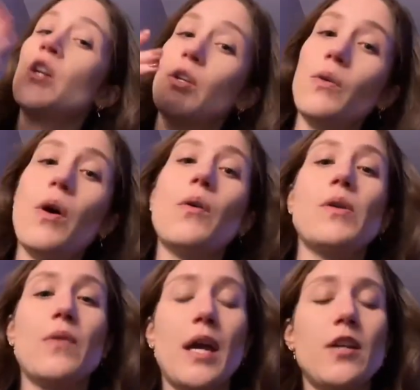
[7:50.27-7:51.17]
You go,
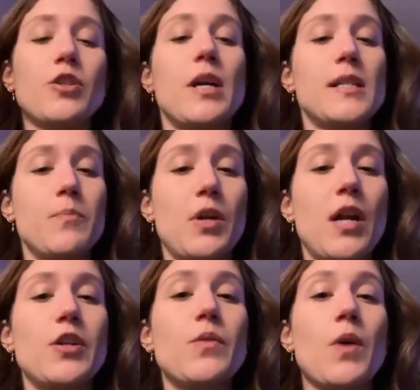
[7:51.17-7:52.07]
you get undressed, put
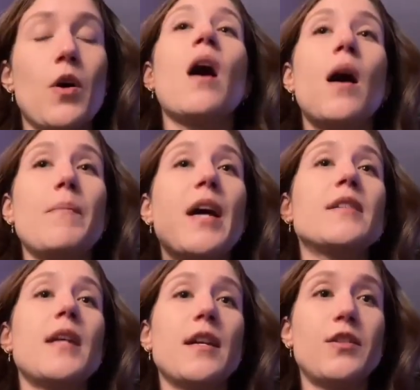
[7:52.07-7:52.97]
on your robe. A
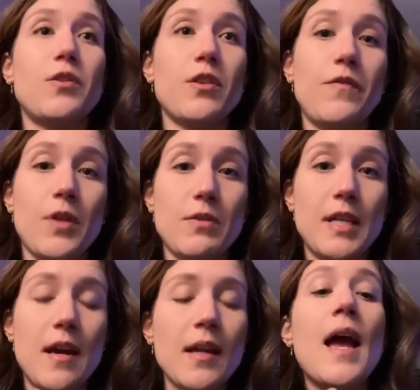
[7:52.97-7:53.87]
man takes you to the float
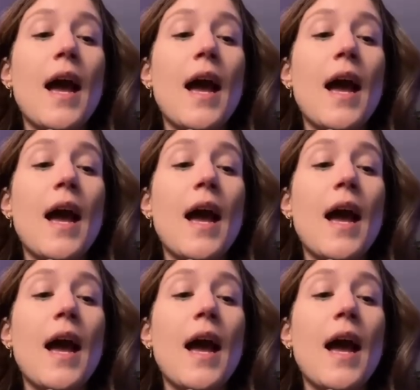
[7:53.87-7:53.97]
tank.